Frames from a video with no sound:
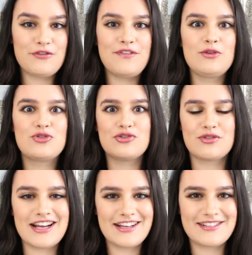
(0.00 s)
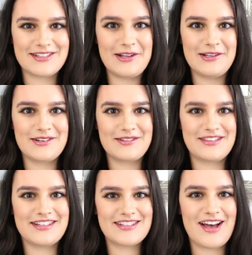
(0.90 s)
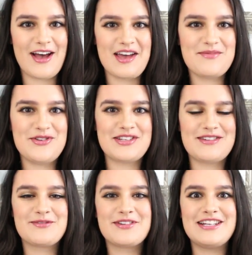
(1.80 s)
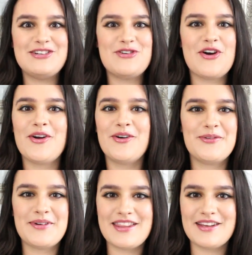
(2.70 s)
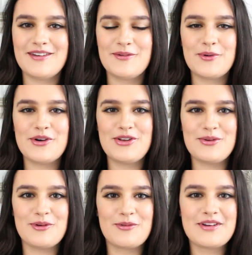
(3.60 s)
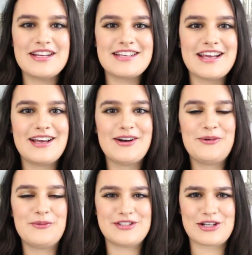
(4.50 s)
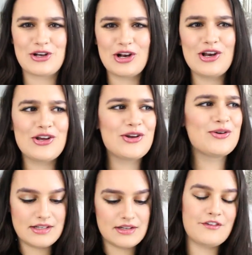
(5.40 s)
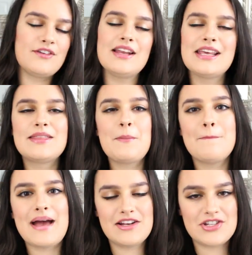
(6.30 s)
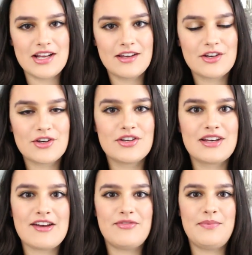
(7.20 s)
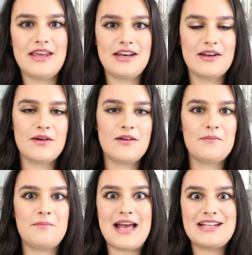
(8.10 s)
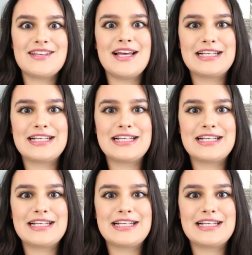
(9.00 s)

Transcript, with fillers: You felt tricked a lot of the time. You didn't really know whether what you were reading was a clue. And I felt like the magic could have been better